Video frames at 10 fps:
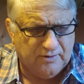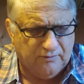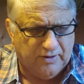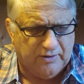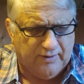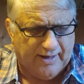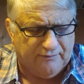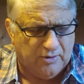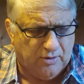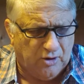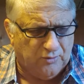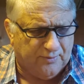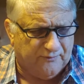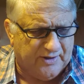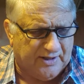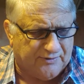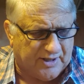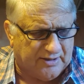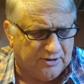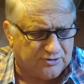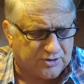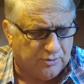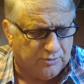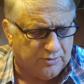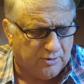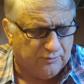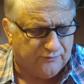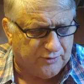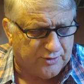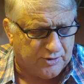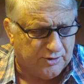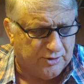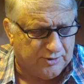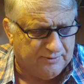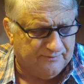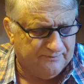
We don't have no hope of anything that's going on for the good.